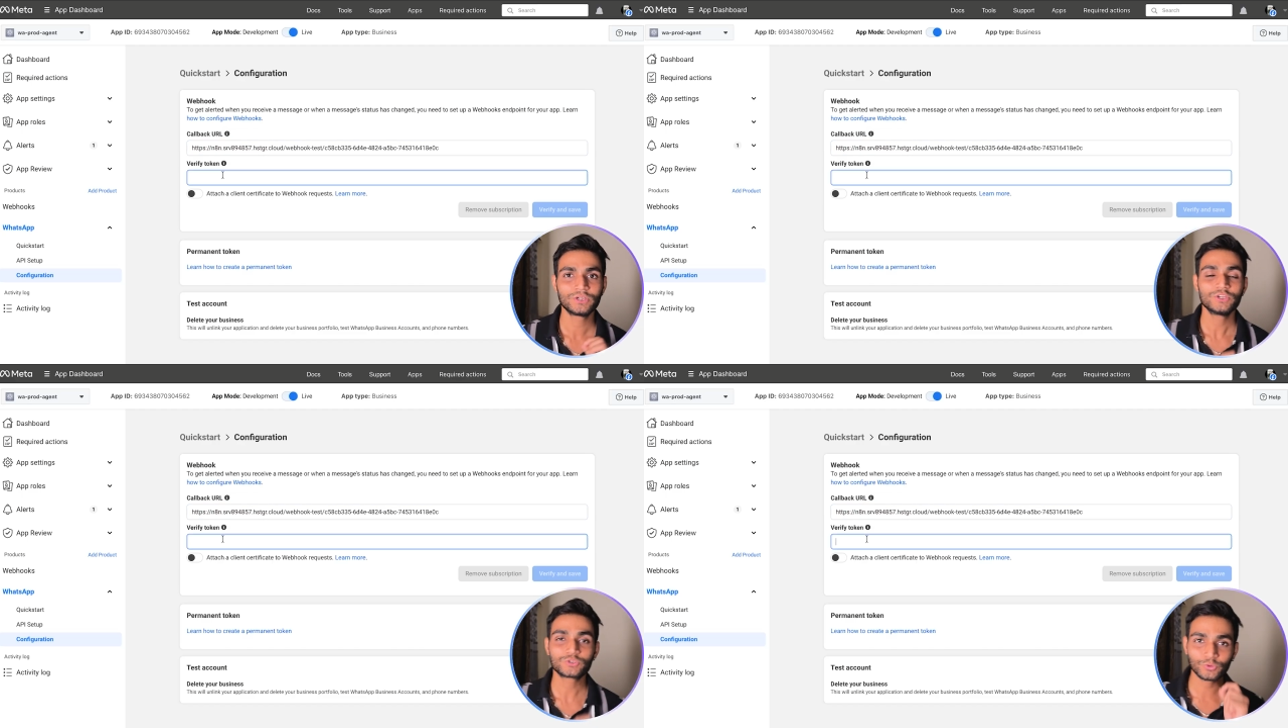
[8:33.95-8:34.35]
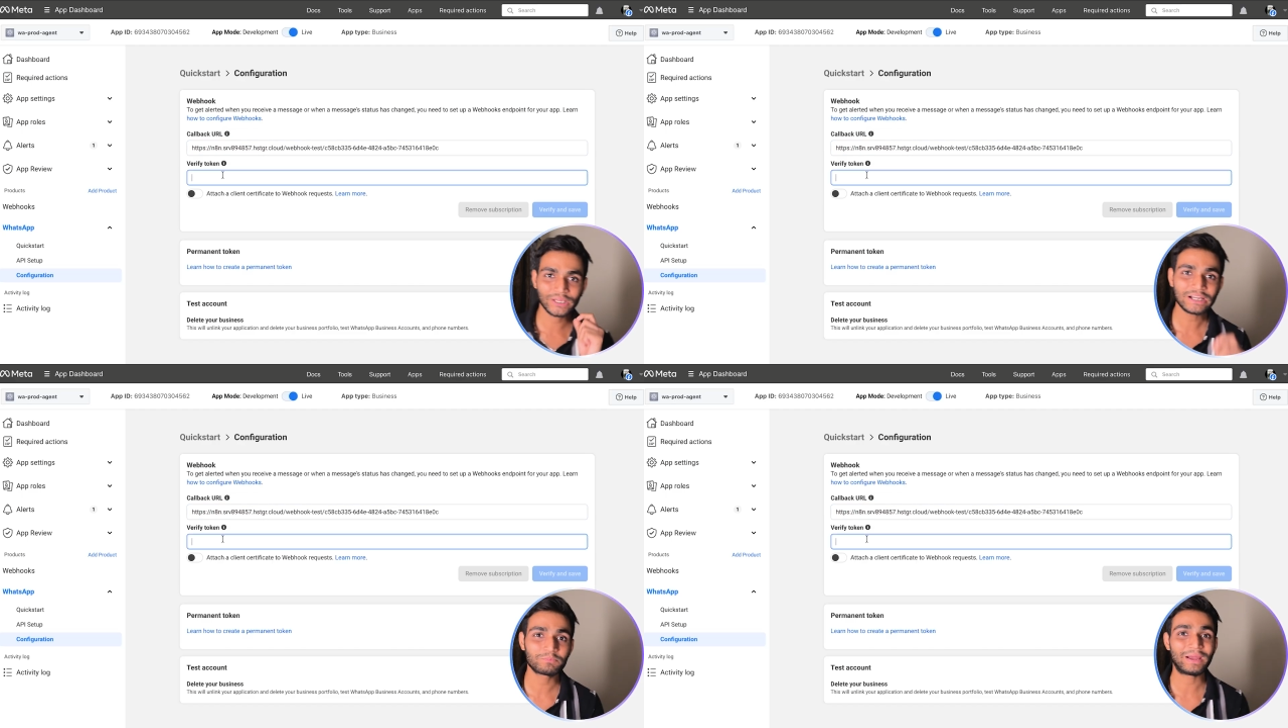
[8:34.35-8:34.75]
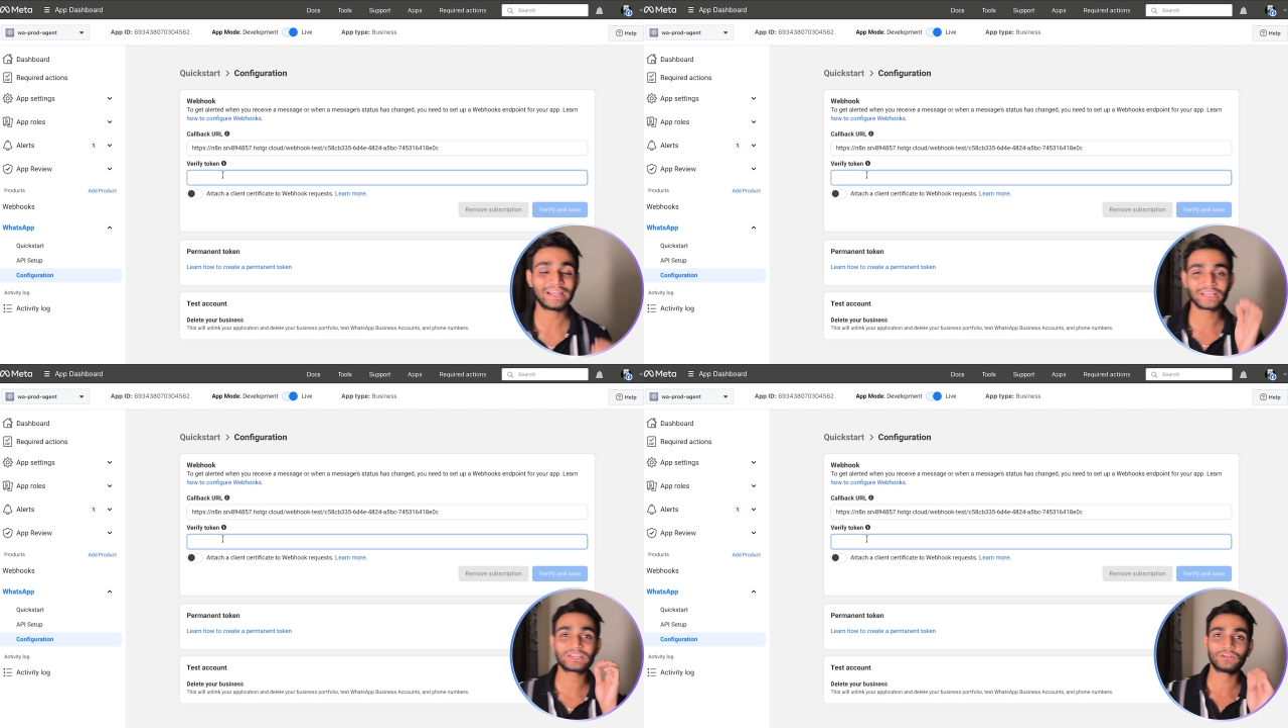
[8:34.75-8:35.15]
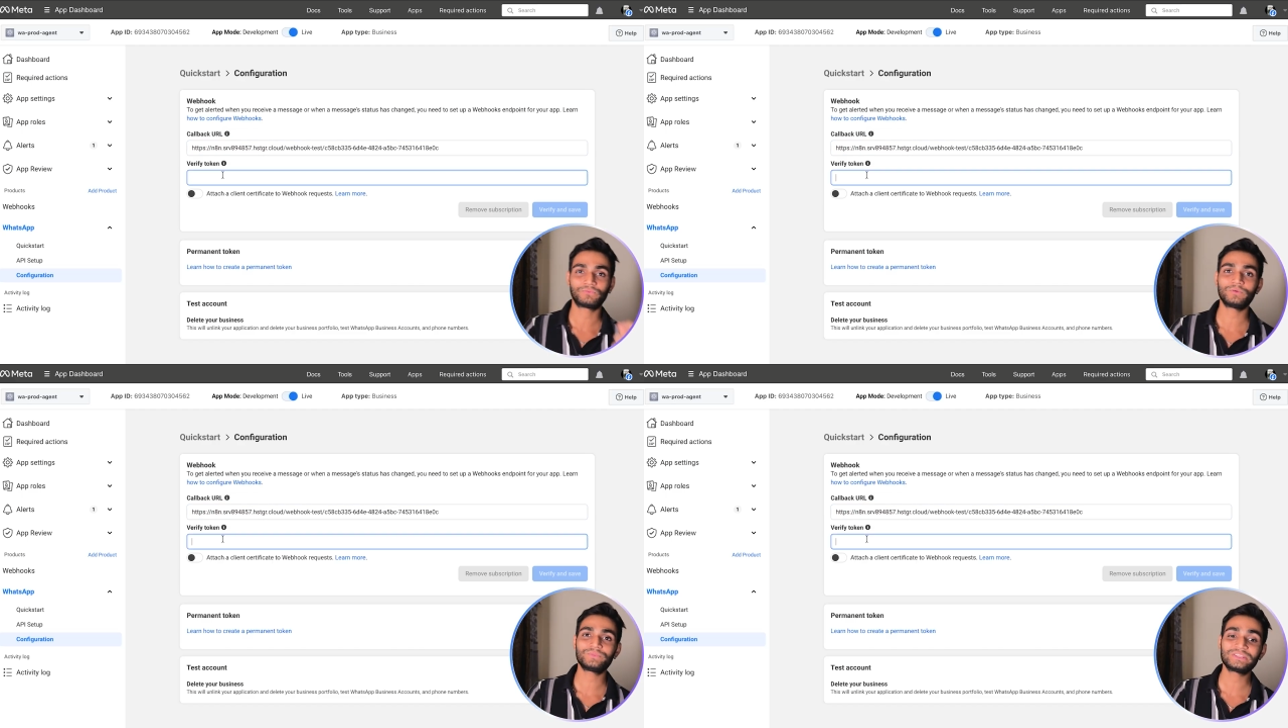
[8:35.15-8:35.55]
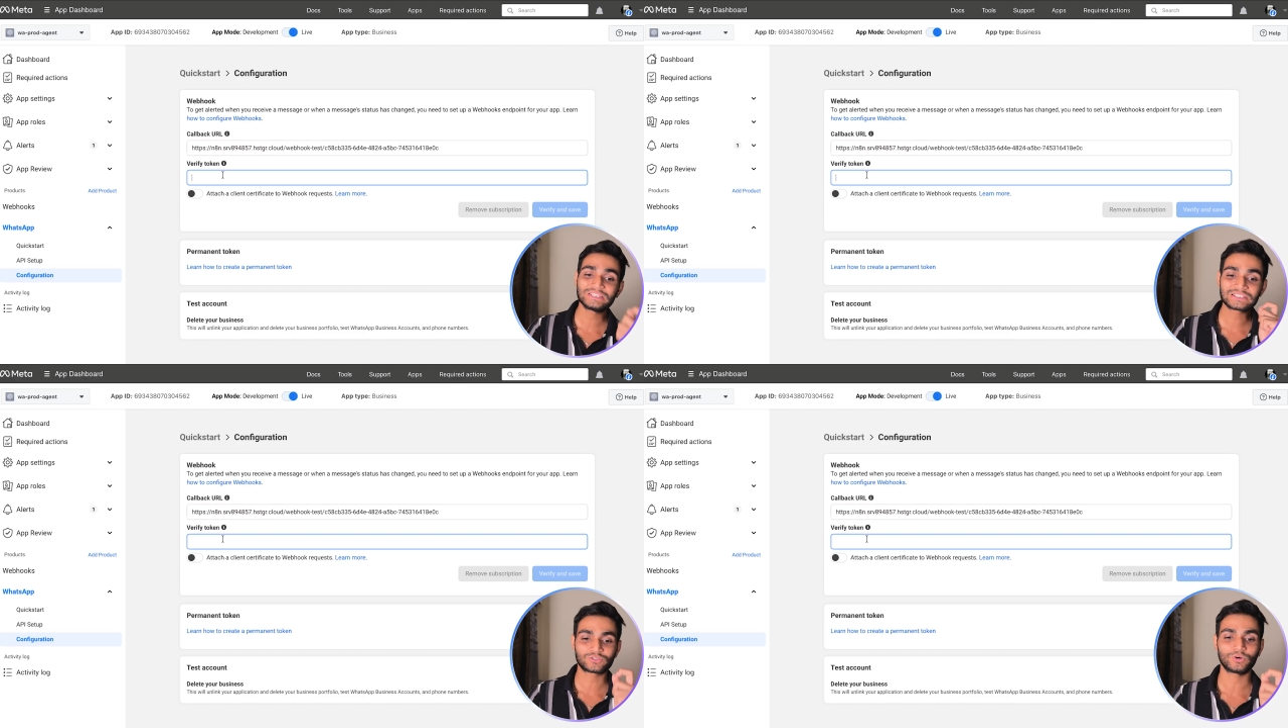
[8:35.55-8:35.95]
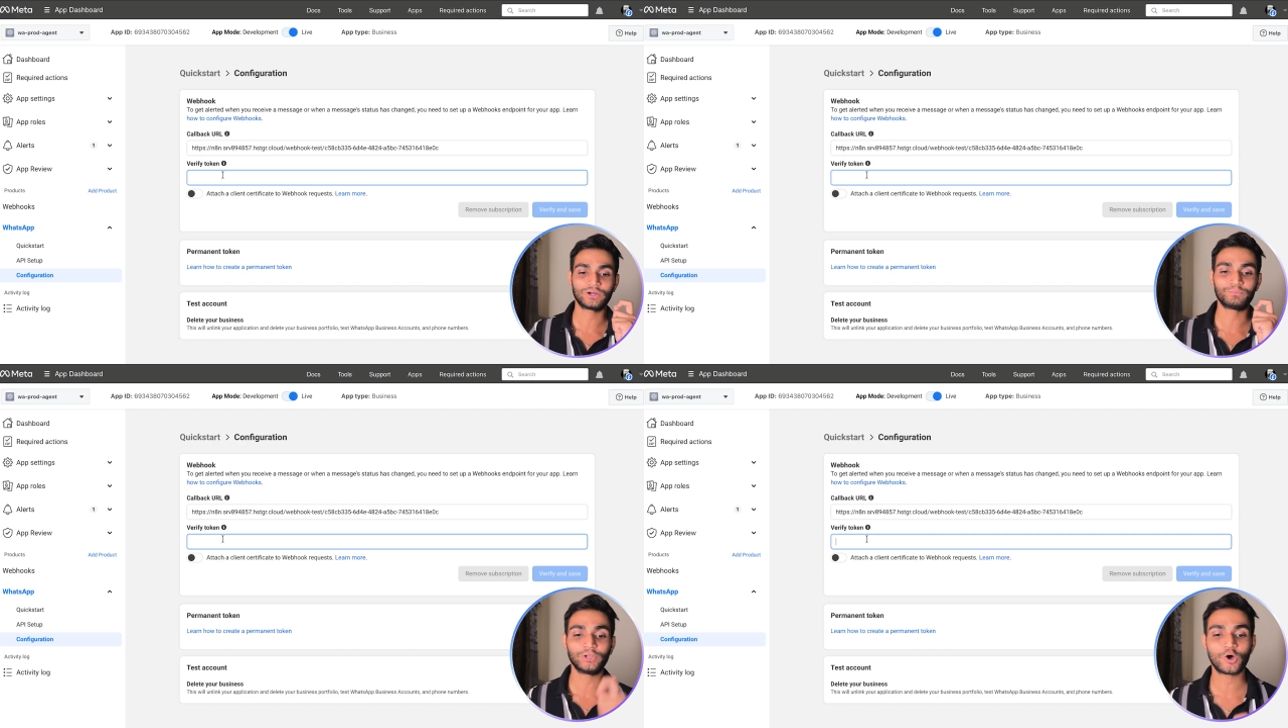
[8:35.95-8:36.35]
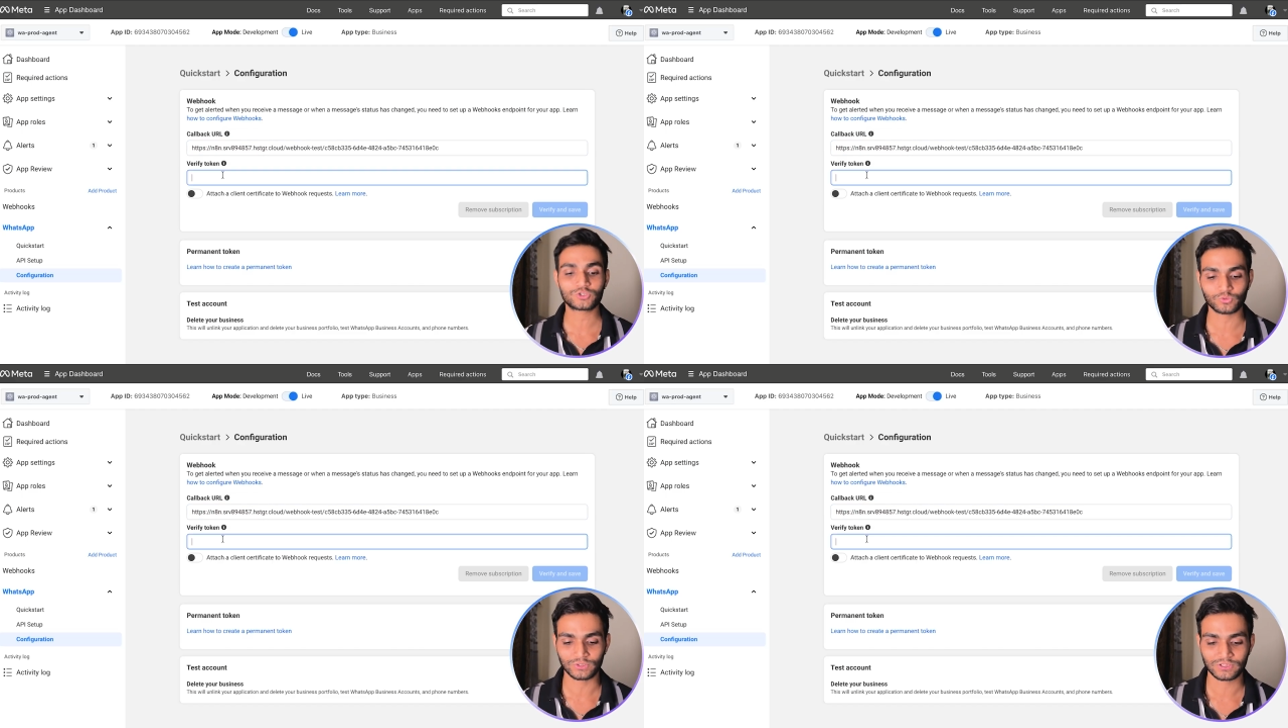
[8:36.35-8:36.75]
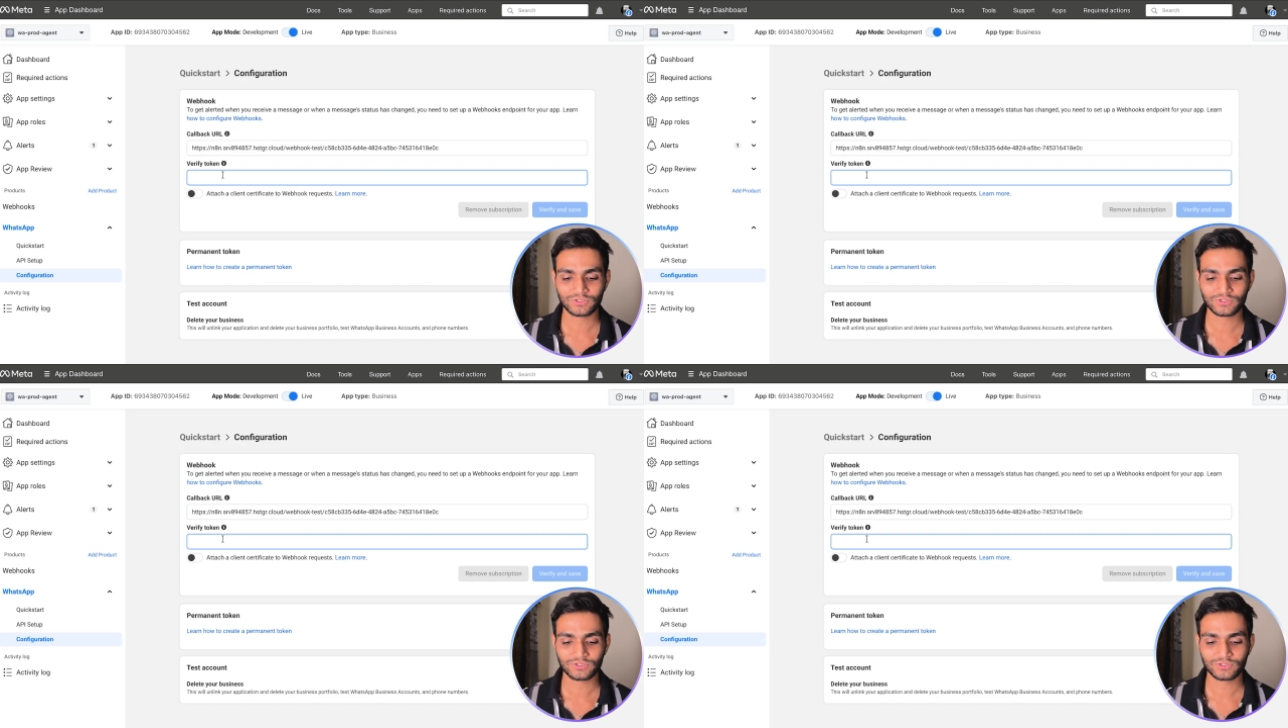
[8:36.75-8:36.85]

so that meta can confirm that this to, uh, um, belongs to us.